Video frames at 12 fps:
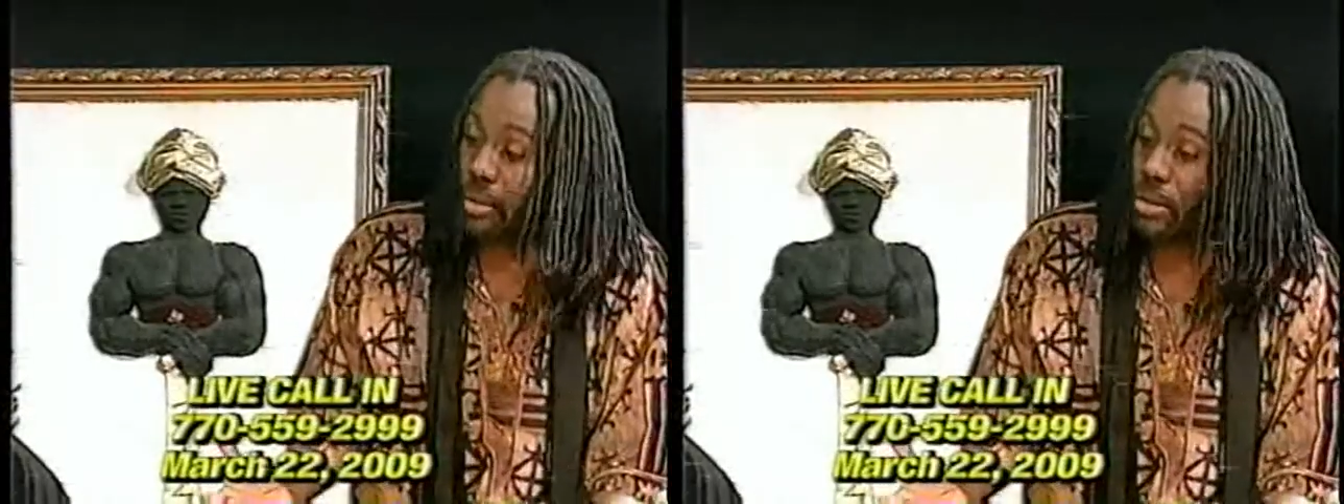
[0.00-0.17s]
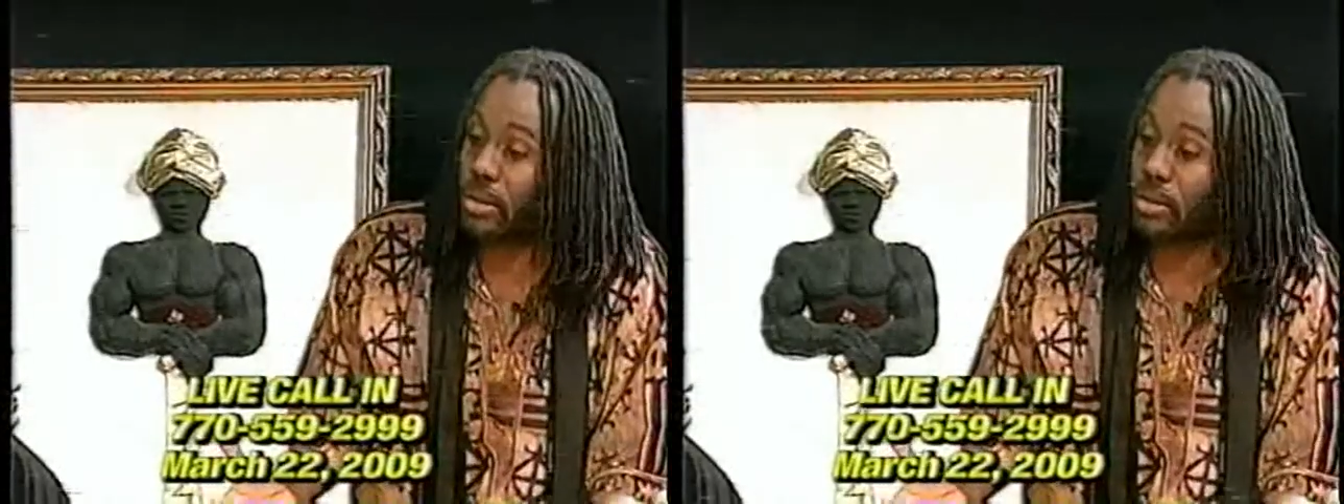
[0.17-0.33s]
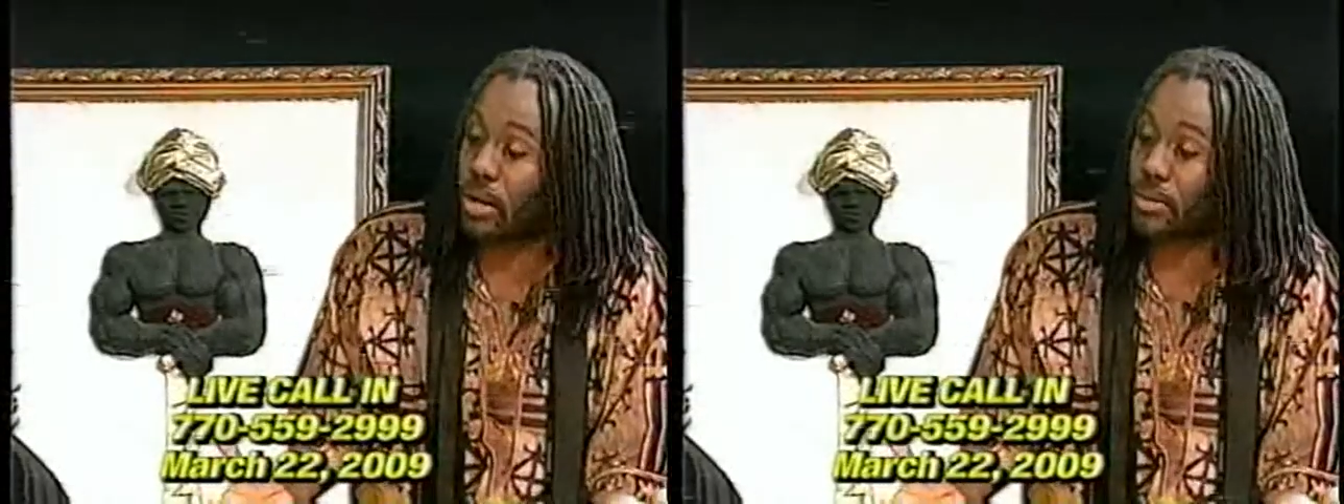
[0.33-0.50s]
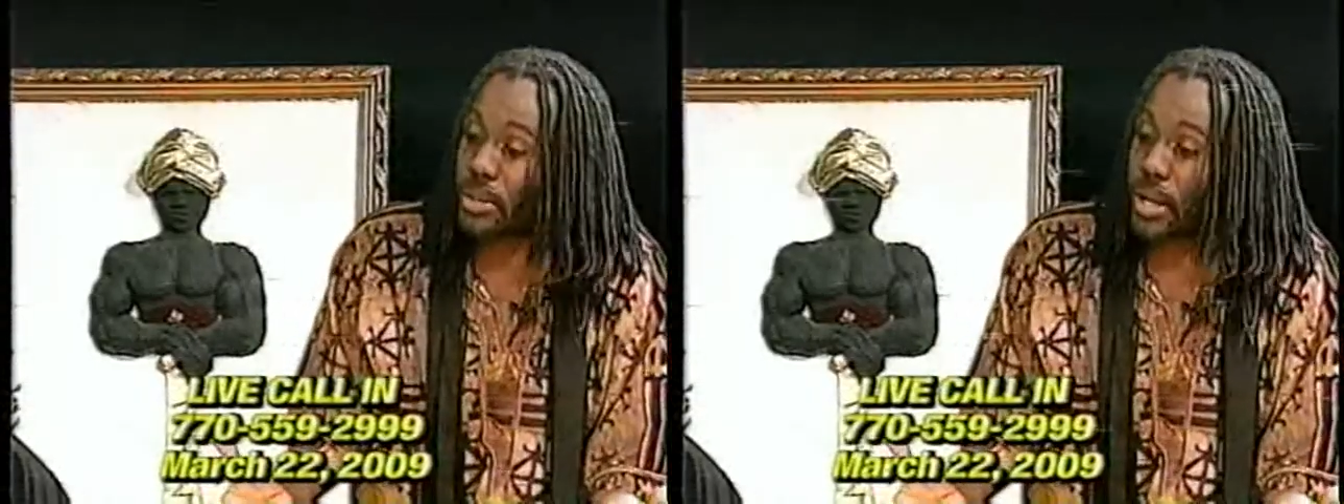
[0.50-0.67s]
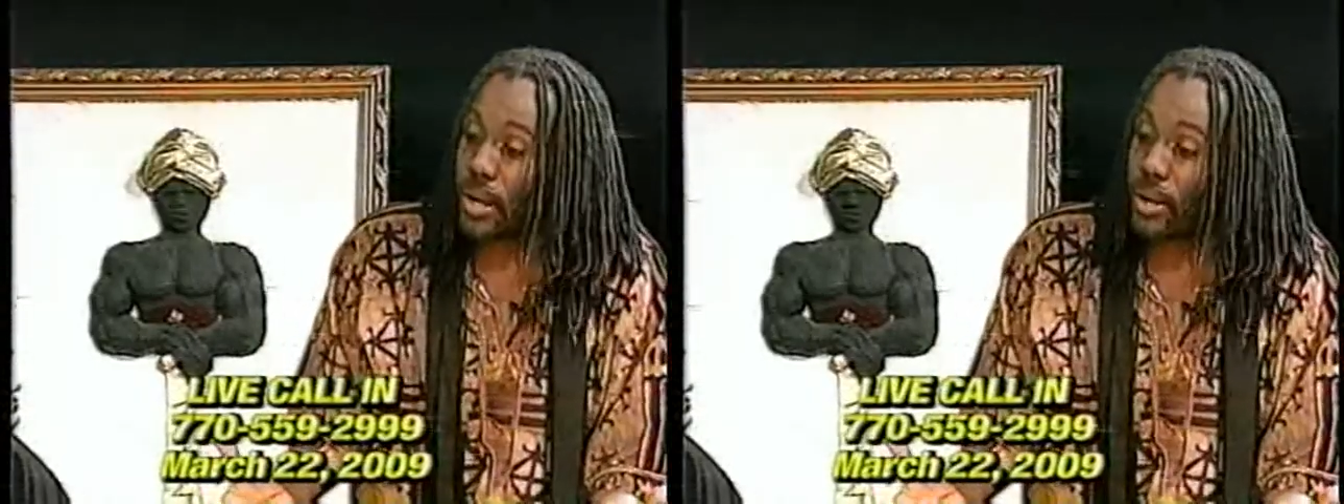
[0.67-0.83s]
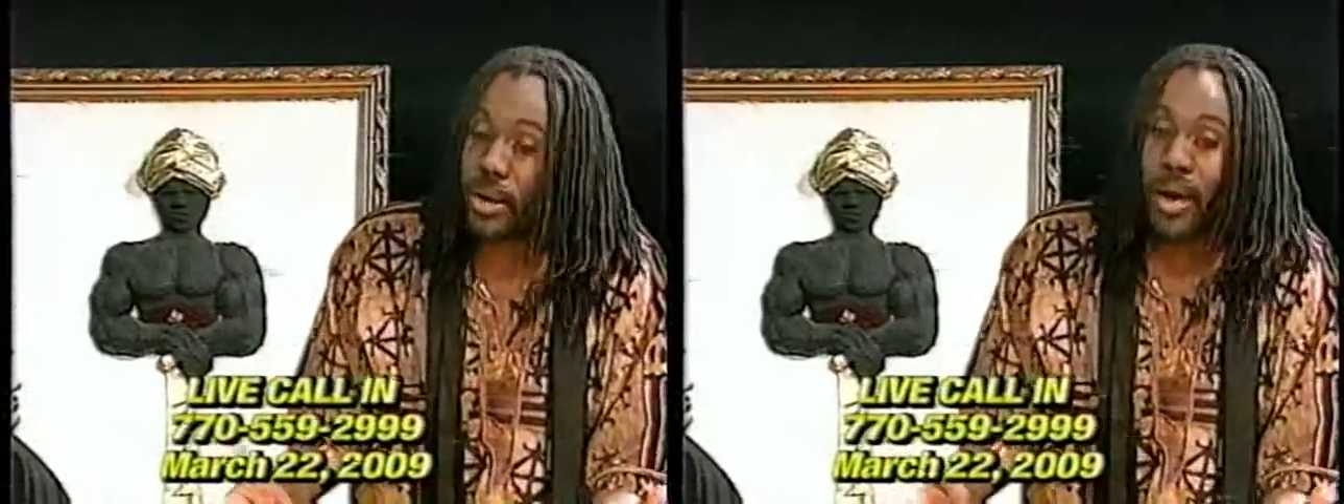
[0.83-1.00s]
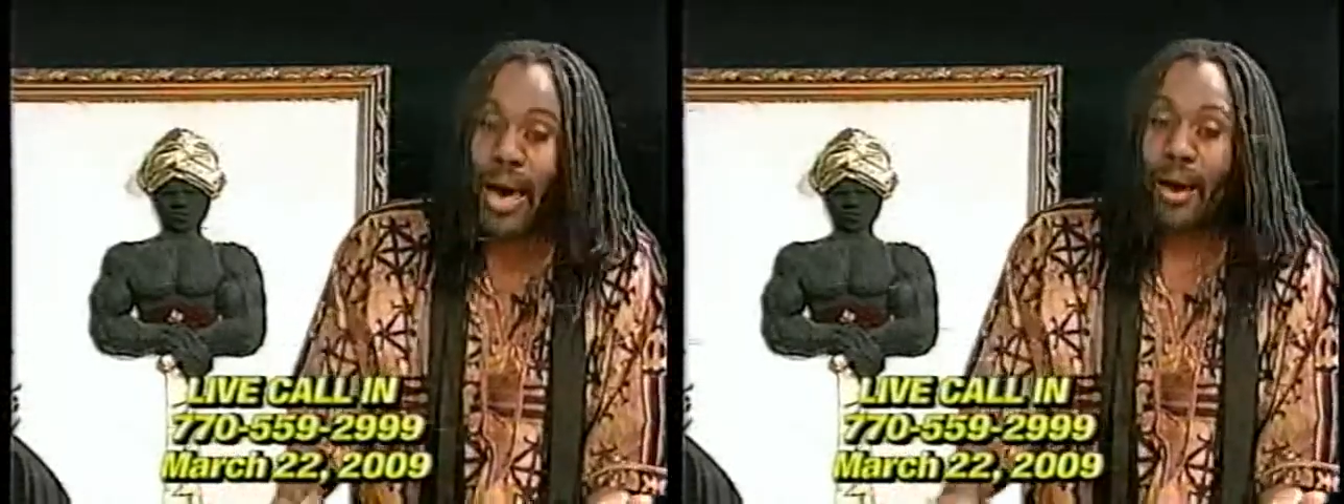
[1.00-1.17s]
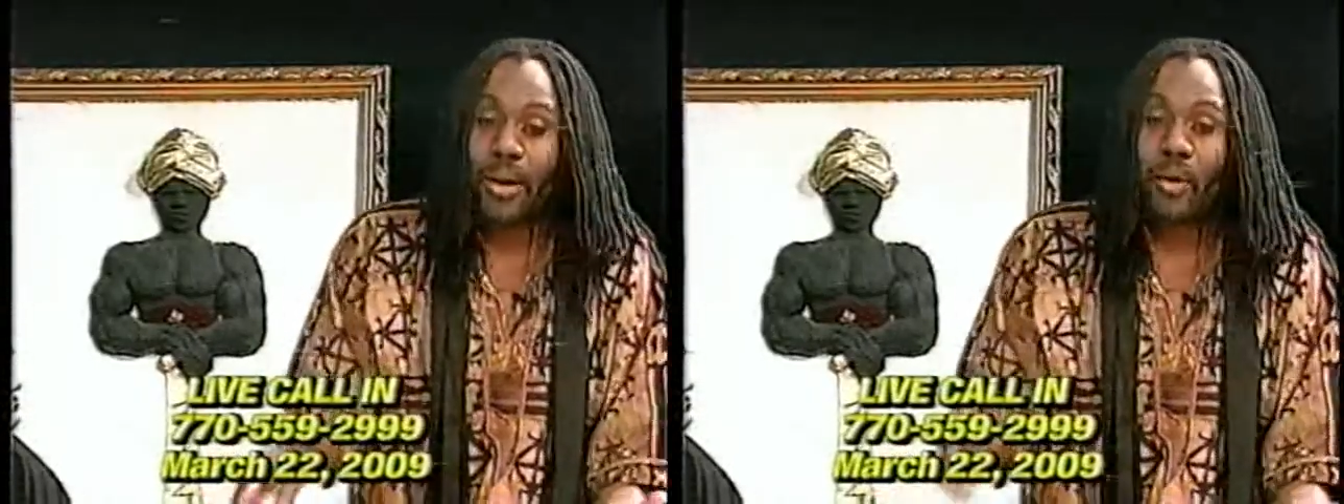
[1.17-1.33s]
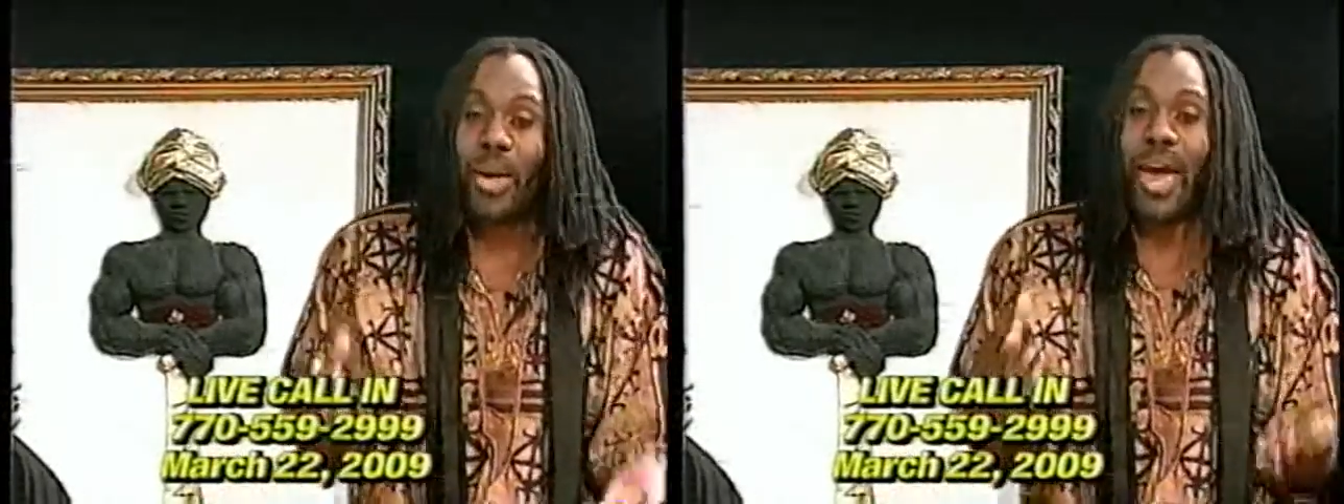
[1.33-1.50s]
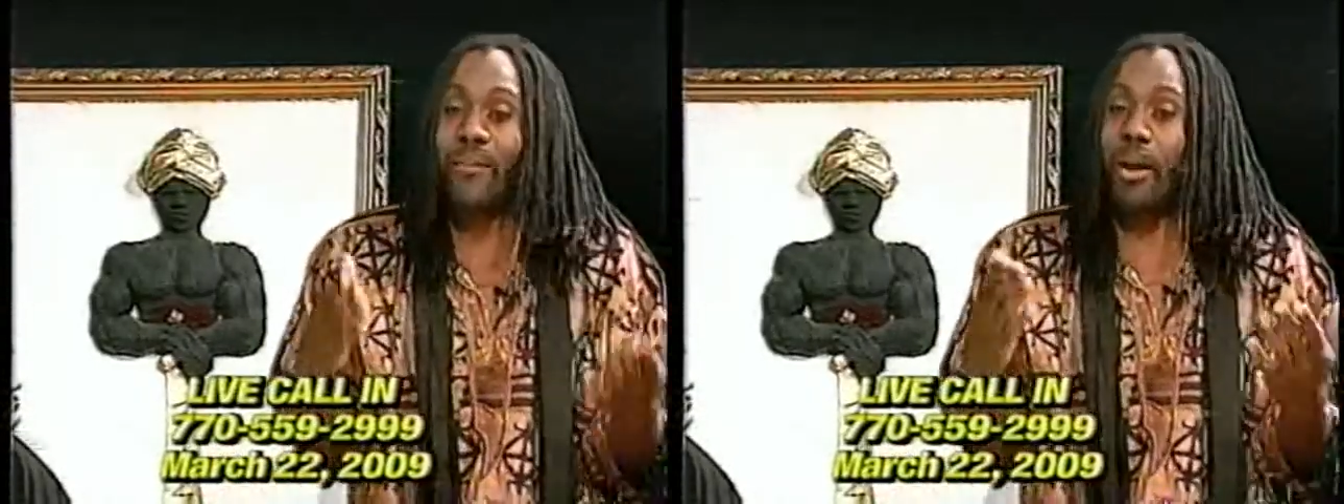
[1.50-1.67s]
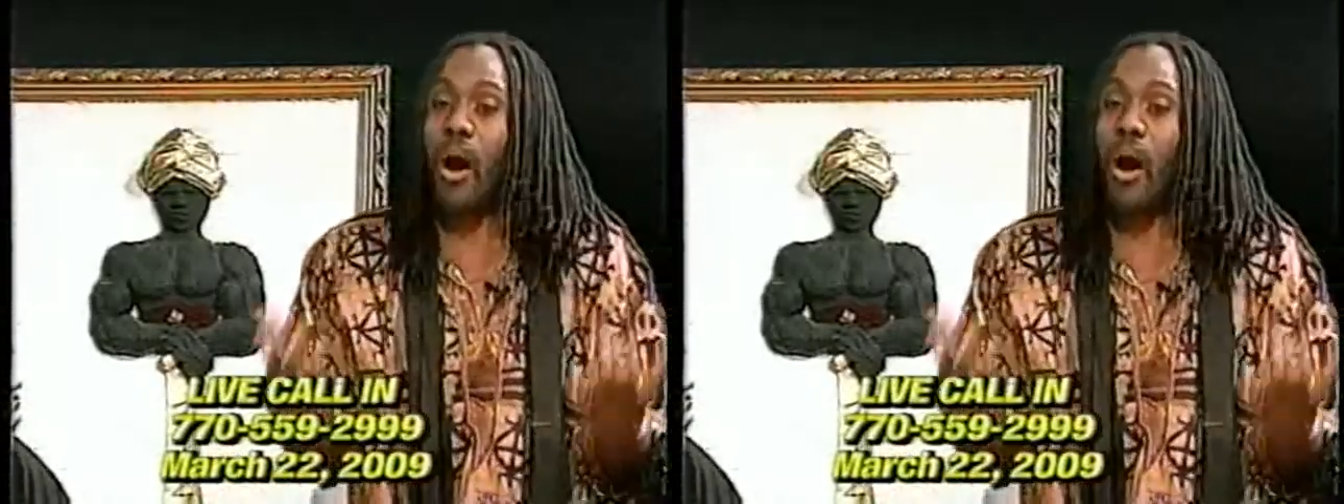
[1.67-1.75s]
Yeah, you know what I'm saying? How can we have an